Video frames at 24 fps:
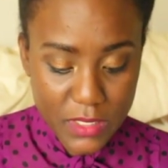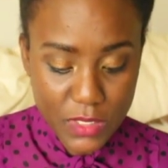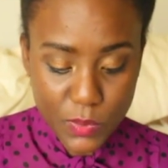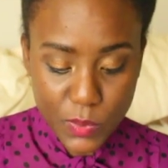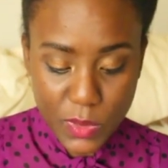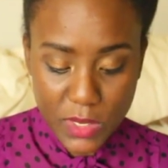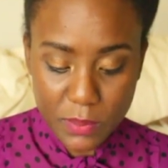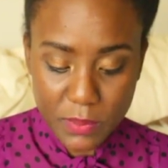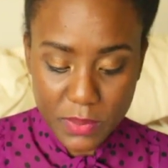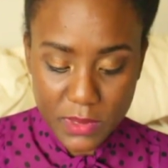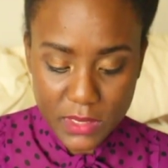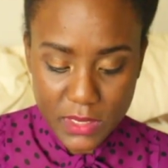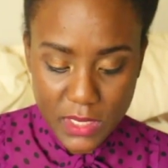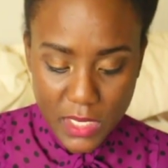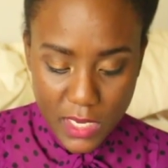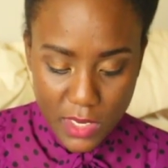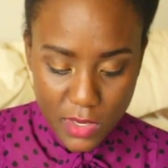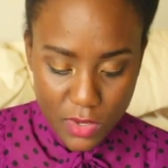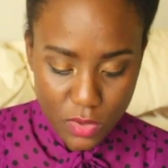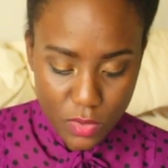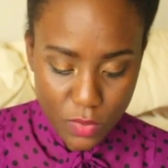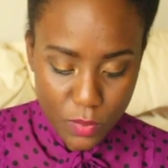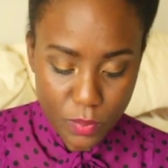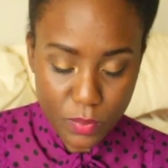sweet
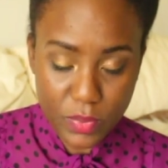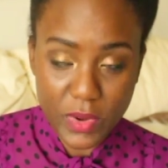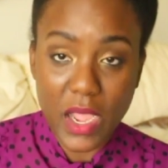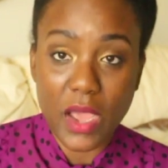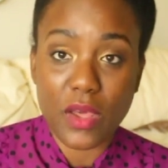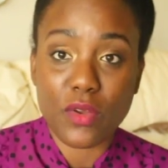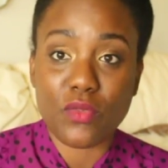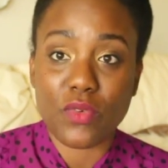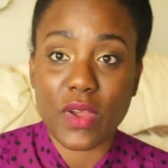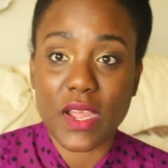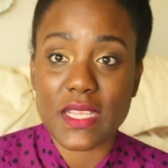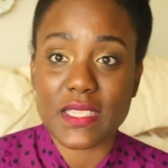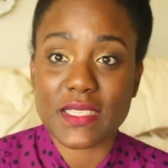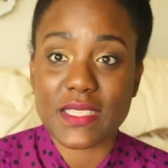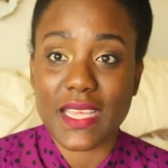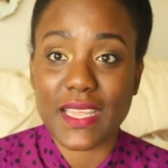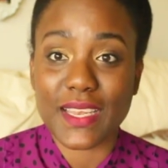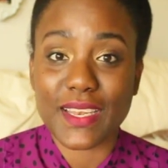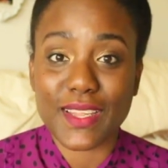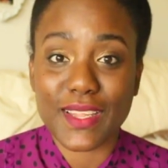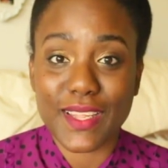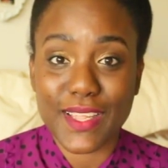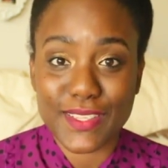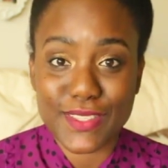potato, brown rice,
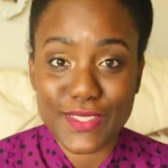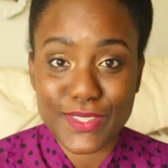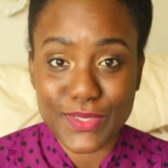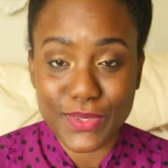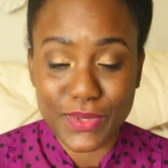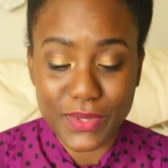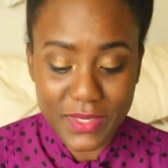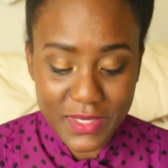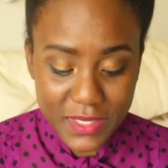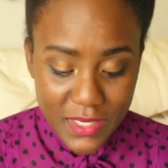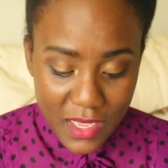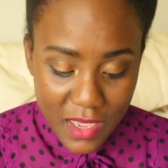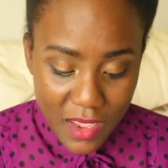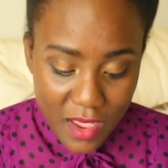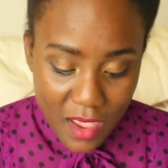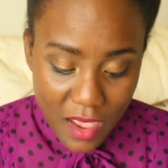and lentils.